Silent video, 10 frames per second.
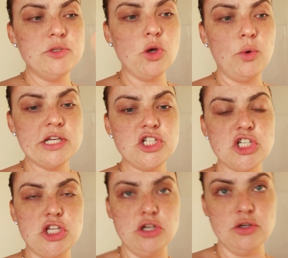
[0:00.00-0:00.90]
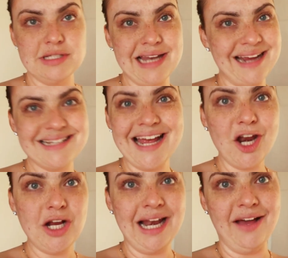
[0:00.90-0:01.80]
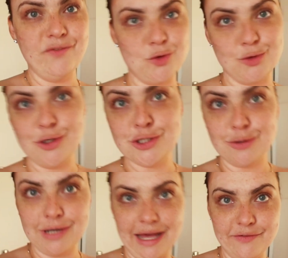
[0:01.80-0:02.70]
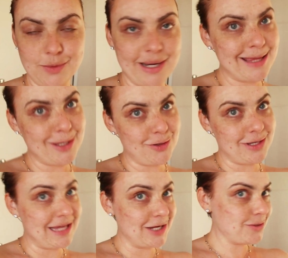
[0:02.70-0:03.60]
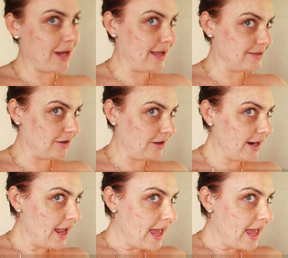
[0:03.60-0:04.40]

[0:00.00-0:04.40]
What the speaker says: So always just use like salon gloves or surgical gloves or anything you can get your hands on.